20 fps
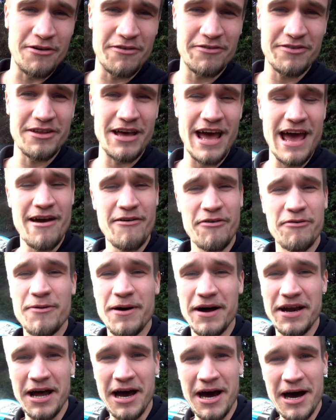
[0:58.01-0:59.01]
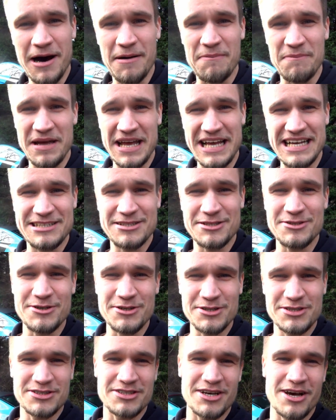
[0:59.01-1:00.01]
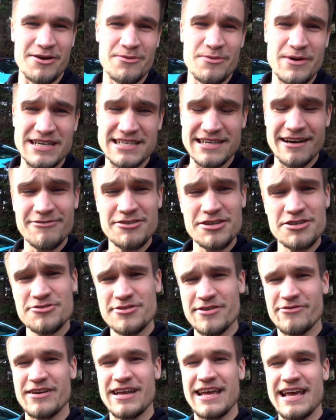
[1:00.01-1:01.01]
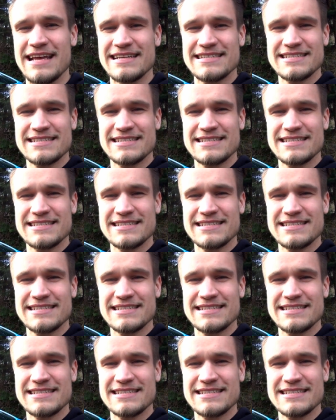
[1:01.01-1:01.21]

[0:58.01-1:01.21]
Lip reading: of the F1 hum exhaust tone, which I've just driven here.